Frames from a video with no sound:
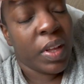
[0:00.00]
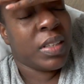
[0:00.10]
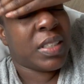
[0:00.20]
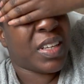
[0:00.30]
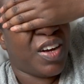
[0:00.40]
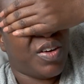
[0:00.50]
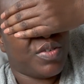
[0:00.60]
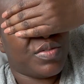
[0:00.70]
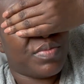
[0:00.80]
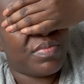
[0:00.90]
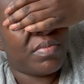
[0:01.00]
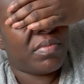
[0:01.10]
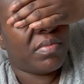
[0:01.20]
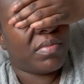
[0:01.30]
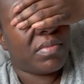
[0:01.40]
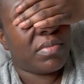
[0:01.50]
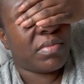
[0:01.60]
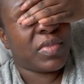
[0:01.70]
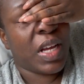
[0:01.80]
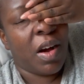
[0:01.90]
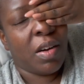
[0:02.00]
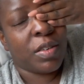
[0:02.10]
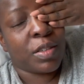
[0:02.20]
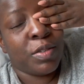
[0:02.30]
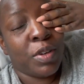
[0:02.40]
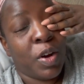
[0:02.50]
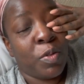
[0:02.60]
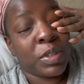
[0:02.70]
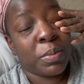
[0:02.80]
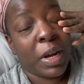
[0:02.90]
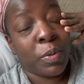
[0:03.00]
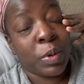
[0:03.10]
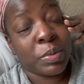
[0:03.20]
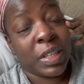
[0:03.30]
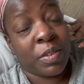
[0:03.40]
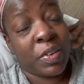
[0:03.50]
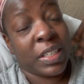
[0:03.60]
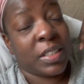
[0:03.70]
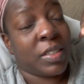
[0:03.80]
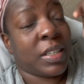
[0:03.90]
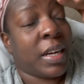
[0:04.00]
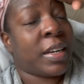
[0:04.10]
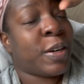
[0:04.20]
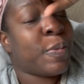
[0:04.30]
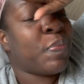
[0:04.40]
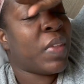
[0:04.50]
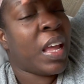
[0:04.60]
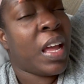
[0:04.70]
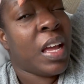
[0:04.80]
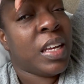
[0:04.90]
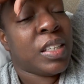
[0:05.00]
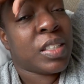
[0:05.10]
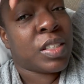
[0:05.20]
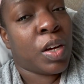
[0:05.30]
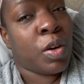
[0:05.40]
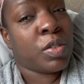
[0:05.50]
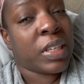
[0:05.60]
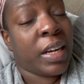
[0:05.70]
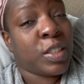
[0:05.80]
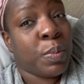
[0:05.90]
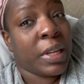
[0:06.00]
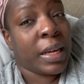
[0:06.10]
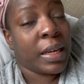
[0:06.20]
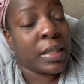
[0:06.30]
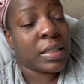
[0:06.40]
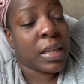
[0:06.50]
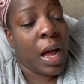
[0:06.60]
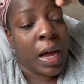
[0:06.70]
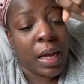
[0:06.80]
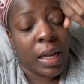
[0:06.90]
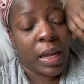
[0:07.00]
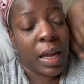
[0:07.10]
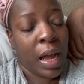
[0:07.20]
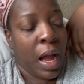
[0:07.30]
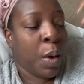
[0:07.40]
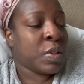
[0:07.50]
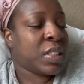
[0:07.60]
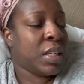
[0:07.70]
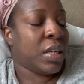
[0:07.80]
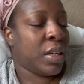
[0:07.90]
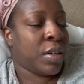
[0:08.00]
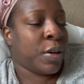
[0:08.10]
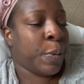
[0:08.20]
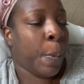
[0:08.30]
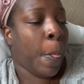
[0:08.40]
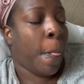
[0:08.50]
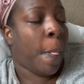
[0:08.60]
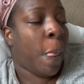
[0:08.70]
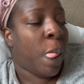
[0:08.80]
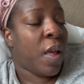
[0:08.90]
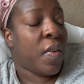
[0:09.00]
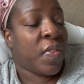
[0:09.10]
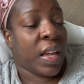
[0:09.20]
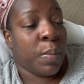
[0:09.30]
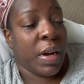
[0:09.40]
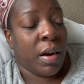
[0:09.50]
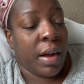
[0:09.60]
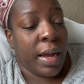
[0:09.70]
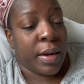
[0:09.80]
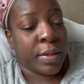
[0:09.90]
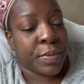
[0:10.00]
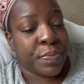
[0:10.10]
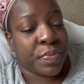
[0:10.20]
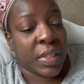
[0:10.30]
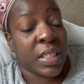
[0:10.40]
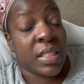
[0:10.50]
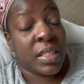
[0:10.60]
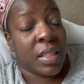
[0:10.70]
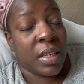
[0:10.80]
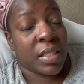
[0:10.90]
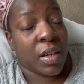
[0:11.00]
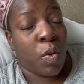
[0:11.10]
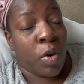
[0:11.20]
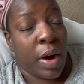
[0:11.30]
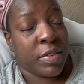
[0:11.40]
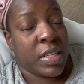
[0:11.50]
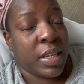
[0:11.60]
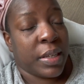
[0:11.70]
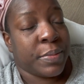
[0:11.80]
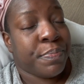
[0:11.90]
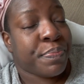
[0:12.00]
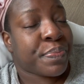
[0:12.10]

So y'all, you know when somebody rubs their face, they're tired. So change of plans. I I was sitting here thinking about how it's it's a quarter after 10.